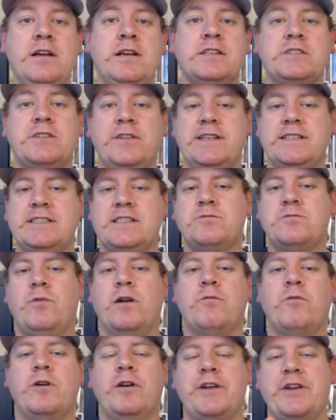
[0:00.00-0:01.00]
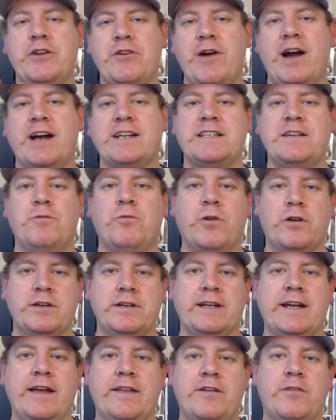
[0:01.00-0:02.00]
So this is one where you actually work
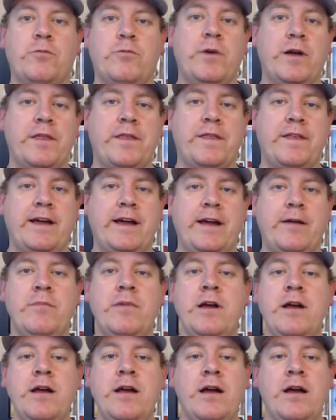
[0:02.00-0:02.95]
together with them.